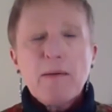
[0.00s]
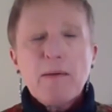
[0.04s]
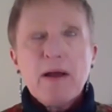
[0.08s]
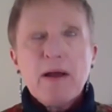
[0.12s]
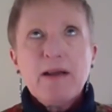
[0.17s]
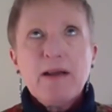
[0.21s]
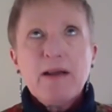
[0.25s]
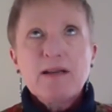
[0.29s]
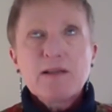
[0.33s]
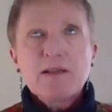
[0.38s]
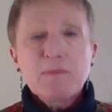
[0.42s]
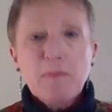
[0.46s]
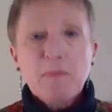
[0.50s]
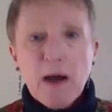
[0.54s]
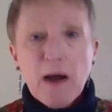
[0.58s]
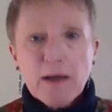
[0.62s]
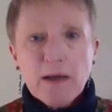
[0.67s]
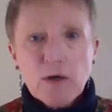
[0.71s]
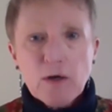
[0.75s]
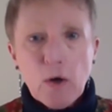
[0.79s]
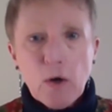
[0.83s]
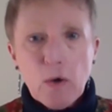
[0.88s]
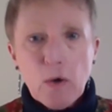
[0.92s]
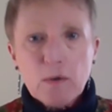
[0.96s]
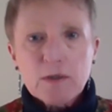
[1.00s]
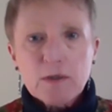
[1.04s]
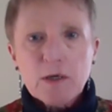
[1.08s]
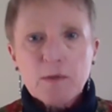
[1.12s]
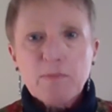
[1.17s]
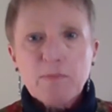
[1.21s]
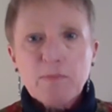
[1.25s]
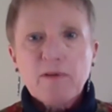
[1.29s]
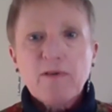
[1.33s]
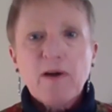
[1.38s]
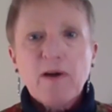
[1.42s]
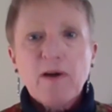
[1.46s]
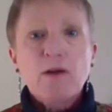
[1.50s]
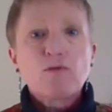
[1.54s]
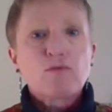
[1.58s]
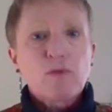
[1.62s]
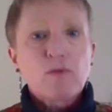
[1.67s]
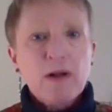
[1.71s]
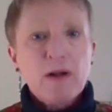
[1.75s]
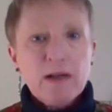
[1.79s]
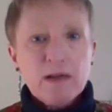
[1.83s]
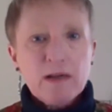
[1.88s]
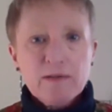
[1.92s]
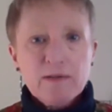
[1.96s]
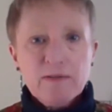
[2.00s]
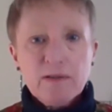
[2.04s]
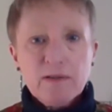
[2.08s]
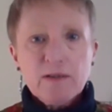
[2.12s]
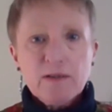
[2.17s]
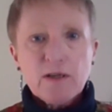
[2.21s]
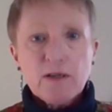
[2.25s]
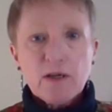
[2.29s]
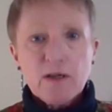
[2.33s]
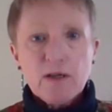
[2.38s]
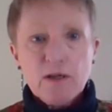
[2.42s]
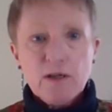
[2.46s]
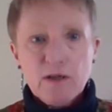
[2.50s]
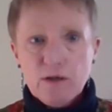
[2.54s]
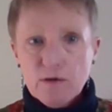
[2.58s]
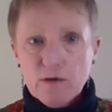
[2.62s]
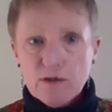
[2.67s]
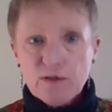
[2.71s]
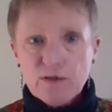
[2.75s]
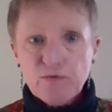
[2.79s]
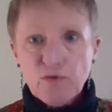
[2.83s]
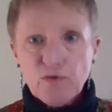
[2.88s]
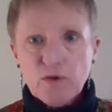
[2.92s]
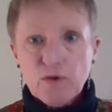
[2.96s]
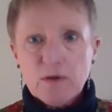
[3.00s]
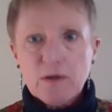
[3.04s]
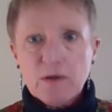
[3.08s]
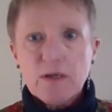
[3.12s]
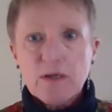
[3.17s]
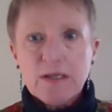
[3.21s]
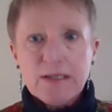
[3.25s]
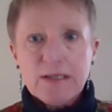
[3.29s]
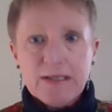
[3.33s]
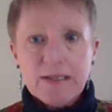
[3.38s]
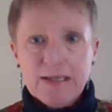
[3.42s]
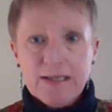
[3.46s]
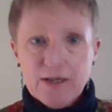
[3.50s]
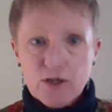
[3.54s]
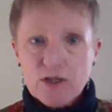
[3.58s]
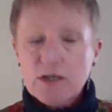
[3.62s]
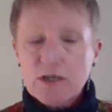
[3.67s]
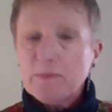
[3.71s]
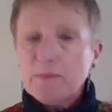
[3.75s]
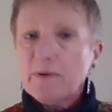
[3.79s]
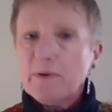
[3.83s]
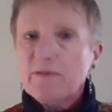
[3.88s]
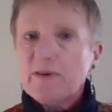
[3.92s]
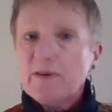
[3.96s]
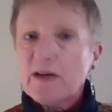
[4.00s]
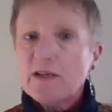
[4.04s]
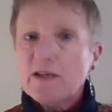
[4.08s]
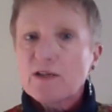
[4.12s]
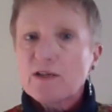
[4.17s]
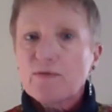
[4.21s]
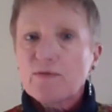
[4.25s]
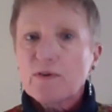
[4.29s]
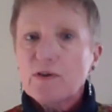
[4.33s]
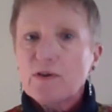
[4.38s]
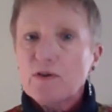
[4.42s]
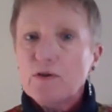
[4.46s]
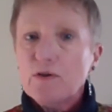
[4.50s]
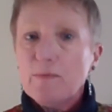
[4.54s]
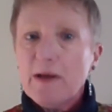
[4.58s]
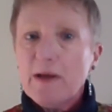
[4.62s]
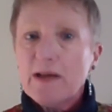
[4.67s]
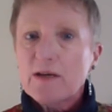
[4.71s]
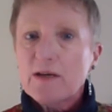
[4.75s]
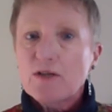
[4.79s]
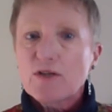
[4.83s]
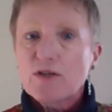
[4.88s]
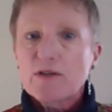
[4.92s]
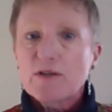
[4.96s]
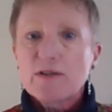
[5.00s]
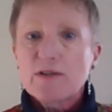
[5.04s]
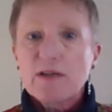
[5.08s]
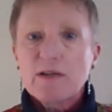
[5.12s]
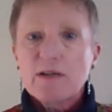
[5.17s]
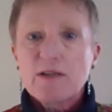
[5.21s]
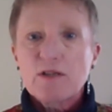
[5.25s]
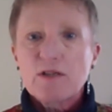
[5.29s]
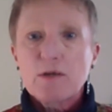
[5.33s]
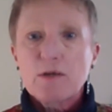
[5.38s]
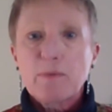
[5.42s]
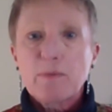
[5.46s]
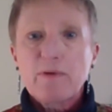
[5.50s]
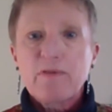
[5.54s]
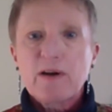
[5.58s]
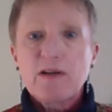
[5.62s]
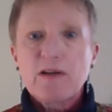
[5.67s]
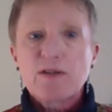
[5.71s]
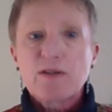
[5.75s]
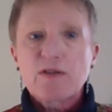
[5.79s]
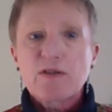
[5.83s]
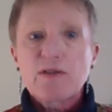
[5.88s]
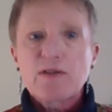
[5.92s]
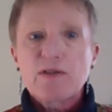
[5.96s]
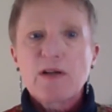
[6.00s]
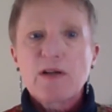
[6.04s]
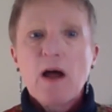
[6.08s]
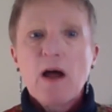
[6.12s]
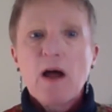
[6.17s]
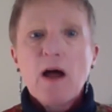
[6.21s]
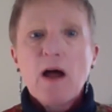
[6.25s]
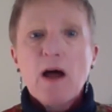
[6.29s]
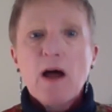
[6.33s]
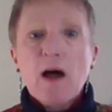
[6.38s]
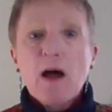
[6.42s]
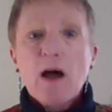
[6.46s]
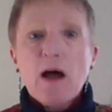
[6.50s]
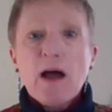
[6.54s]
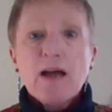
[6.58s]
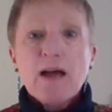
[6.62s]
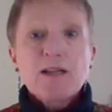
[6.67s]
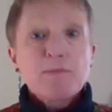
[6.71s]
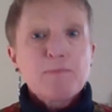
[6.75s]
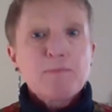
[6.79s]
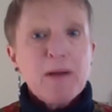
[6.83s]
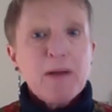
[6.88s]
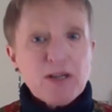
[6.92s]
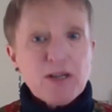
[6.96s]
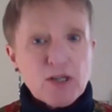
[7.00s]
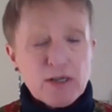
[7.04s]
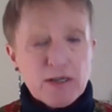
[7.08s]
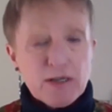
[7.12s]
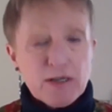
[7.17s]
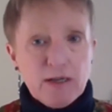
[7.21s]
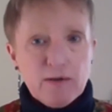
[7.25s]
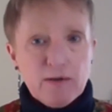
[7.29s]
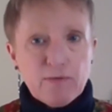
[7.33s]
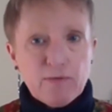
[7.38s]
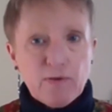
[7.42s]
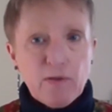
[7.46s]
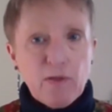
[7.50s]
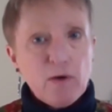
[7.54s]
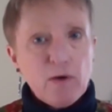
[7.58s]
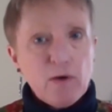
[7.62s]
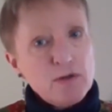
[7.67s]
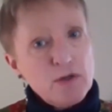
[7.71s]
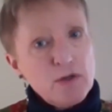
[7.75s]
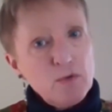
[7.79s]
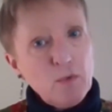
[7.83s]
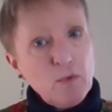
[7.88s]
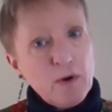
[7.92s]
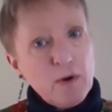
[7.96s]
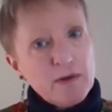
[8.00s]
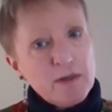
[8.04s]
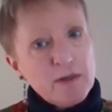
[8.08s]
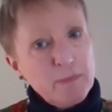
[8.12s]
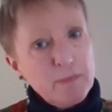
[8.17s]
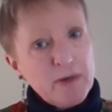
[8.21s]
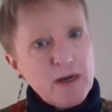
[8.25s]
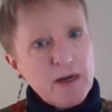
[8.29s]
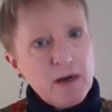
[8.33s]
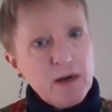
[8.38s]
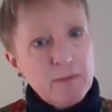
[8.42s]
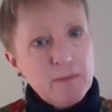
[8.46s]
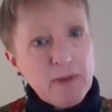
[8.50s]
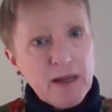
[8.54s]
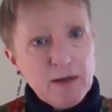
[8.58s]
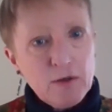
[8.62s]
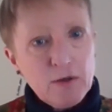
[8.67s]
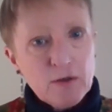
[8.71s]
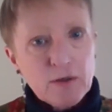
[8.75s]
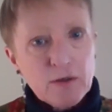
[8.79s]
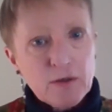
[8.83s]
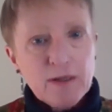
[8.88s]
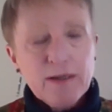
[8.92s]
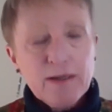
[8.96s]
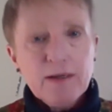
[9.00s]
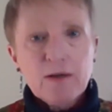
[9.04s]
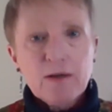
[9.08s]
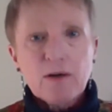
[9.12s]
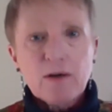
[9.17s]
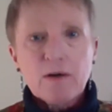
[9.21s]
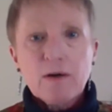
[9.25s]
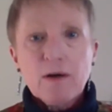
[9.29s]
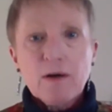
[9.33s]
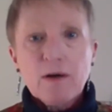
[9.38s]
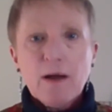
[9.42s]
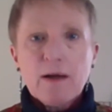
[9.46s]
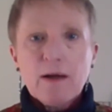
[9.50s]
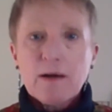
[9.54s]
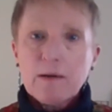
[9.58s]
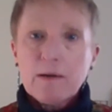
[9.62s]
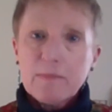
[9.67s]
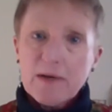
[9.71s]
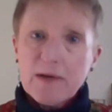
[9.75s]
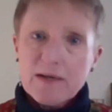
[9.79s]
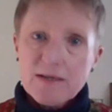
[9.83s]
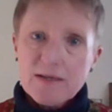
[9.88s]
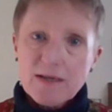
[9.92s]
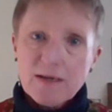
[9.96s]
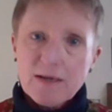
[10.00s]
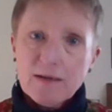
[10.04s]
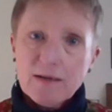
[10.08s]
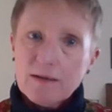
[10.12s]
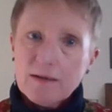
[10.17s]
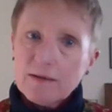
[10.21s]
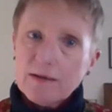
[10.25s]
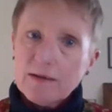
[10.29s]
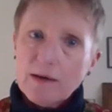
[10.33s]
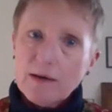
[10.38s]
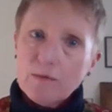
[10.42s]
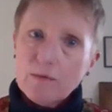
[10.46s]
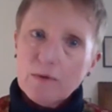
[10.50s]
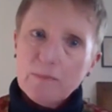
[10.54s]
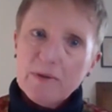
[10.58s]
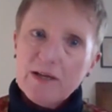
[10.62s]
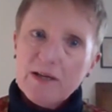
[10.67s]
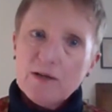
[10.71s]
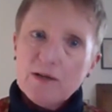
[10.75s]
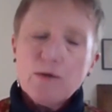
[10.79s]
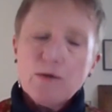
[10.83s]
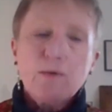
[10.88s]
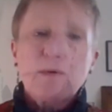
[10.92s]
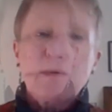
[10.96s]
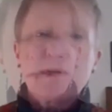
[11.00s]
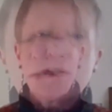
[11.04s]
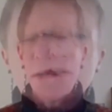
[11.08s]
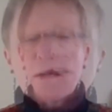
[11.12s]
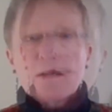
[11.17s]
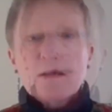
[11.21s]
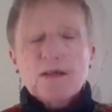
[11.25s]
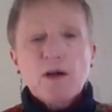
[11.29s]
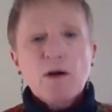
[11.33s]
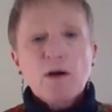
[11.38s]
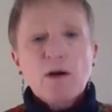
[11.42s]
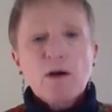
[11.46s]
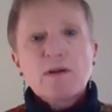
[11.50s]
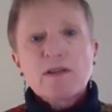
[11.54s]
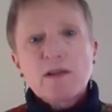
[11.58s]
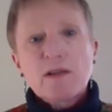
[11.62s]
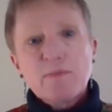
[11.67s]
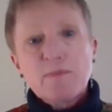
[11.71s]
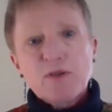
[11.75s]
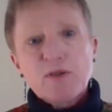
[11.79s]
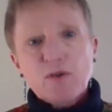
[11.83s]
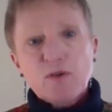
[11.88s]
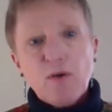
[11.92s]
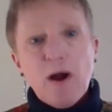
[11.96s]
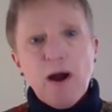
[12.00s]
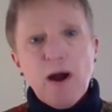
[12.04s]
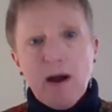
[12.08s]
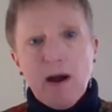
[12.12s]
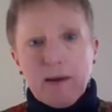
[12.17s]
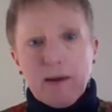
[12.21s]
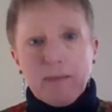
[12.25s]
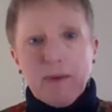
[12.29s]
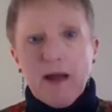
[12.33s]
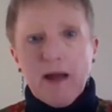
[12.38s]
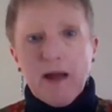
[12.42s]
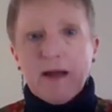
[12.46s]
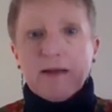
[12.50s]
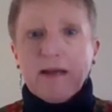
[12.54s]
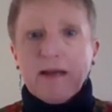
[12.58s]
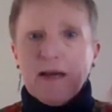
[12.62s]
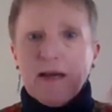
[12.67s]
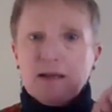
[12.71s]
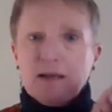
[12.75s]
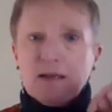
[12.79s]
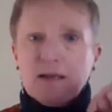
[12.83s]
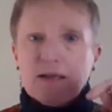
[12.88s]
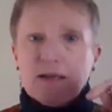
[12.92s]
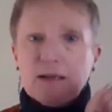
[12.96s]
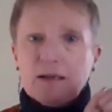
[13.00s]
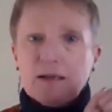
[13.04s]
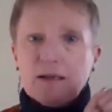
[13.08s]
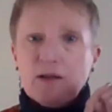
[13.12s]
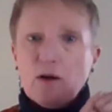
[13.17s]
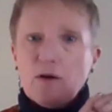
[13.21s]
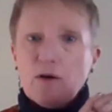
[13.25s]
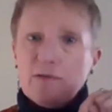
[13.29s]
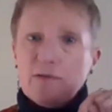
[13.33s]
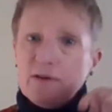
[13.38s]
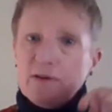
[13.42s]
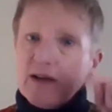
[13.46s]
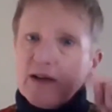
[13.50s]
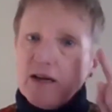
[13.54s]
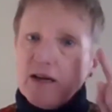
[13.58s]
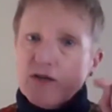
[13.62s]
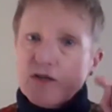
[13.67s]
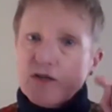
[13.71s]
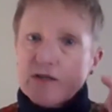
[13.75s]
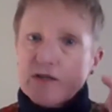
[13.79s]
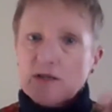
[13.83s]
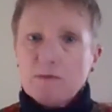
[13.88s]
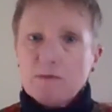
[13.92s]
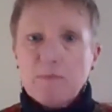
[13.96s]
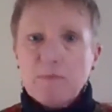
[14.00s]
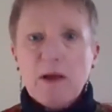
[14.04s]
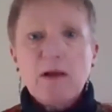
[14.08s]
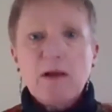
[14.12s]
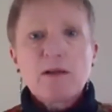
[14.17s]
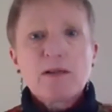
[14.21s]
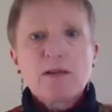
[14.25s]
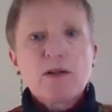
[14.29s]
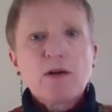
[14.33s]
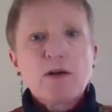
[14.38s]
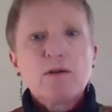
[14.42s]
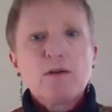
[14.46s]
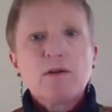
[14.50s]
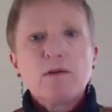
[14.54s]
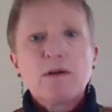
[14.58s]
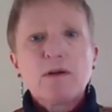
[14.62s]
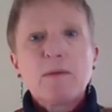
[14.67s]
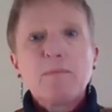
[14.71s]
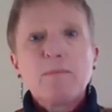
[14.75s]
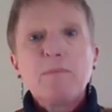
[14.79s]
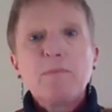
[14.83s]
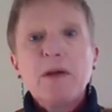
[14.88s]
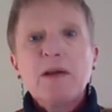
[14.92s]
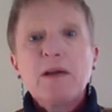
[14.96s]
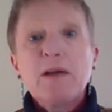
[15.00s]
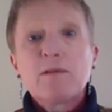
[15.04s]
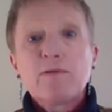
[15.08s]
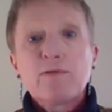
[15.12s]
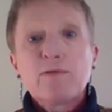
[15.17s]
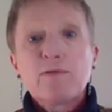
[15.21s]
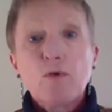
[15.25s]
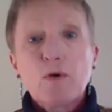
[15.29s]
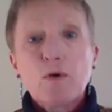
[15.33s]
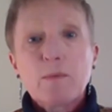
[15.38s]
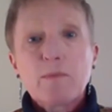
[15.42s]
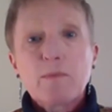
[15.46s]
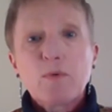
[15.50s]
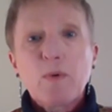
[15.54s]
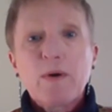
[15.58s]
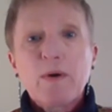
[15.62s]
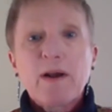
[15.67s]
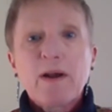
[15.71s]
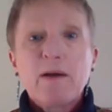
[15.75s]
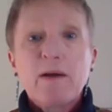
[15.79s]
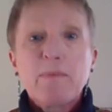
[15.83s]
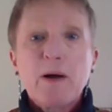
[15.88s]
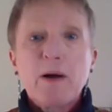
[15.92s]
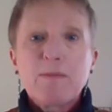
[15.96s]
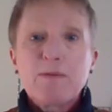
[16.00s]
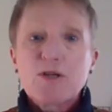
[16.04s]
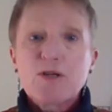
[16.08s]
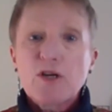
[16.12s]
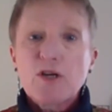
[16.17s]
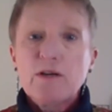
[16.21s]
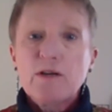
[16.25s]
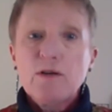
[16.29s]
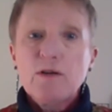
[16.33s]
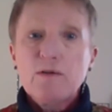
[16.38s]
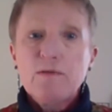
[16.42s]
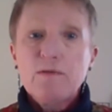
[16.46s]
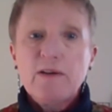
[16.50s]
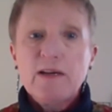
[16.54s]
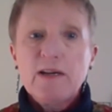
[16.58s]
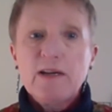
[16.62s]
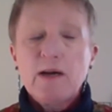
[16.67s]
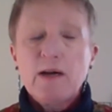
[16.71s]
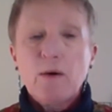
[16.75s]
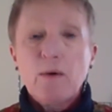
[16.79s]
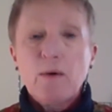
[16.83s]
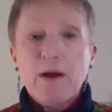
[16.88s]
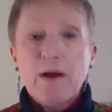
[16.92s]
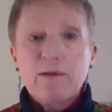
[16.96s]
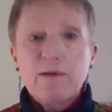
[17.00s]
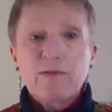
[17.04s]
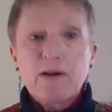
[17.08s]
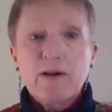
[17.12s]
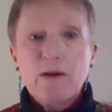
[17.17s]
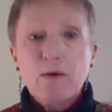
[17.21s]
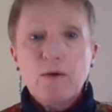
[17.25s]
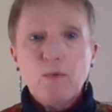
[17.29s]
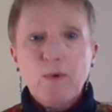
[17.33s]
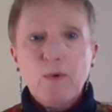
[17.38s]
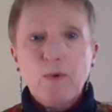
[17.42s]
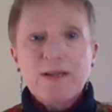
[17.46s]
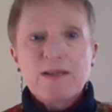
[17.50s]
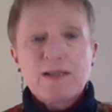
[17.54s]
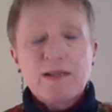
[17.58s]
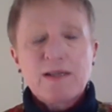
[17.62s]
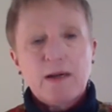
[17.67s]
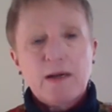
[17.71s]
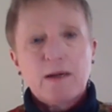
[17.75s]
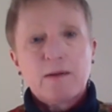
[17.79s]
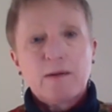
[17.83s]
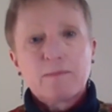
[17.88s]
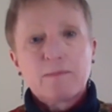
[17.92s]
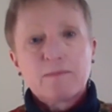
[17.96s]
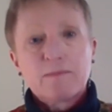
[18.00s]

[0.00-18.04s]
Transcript: it is my goal to provide relevant, useful leadership advice for new managers and supervisors, especially for those who want to become a good leader. And I'm guessing that would be you. So subscribe and hit the little notifications bell so you can be informed when I publish a new video every Wednesday.